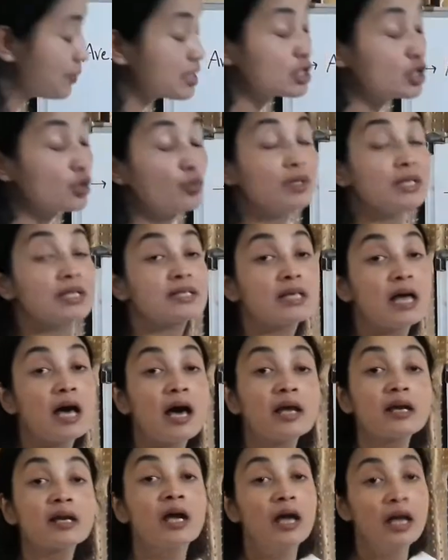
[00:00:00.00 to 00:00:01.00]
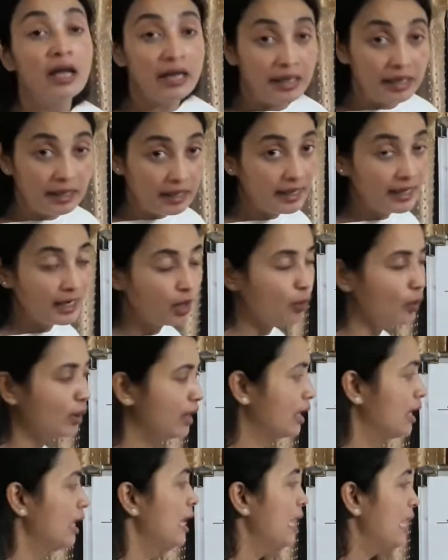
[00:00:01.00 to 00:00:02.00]
intervals are
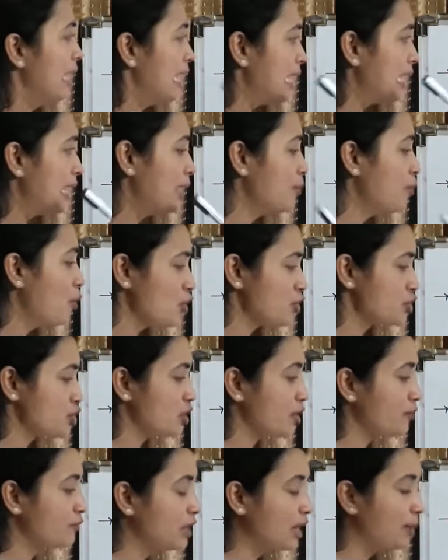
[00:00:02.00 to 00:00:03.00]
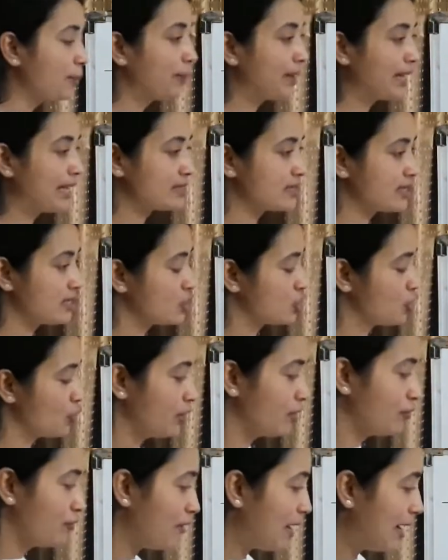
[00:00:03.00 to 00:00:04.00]
equal. In most of the places you
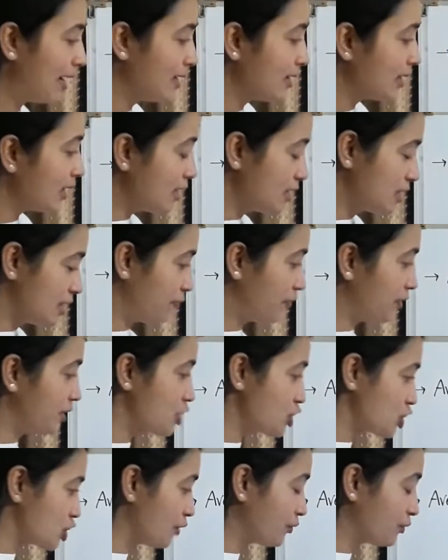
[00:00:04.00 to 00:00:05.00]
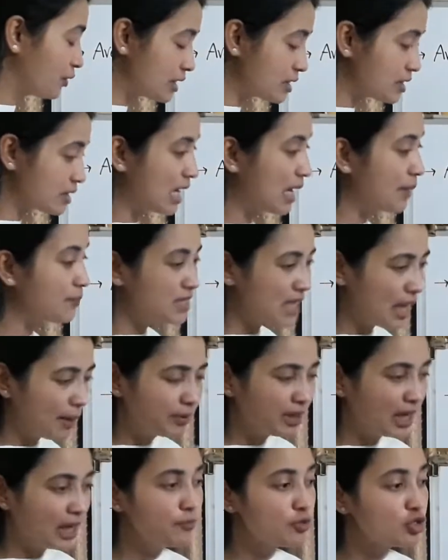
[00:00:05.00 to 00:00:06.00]
will find a definition of this type.
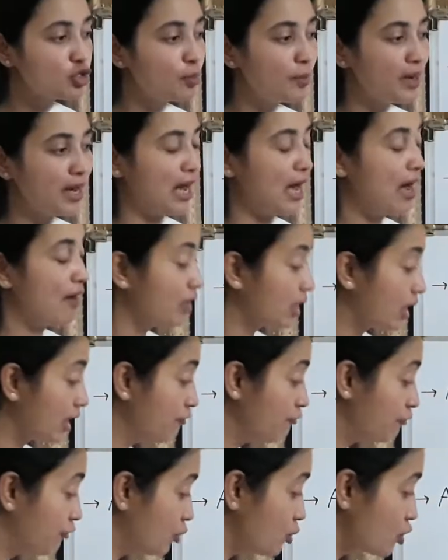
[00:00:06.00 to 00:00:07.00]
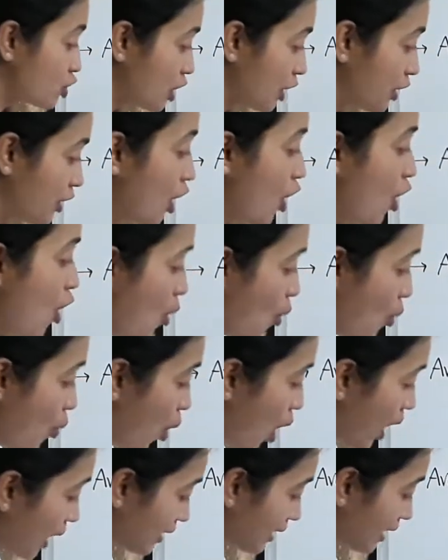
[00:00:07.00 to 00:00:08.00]
Sometimes you may have a confusion.
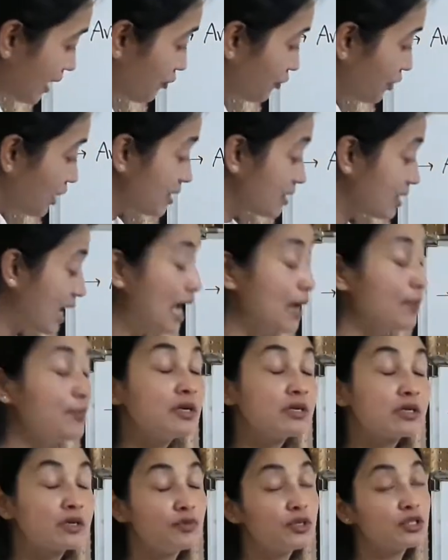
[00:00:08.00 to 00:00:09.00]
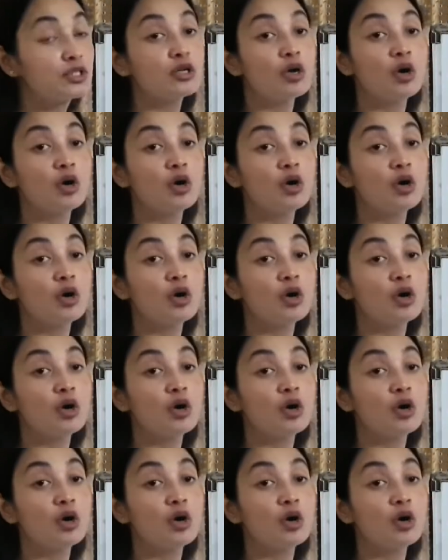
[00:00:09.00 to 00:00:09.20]
What if the time interval is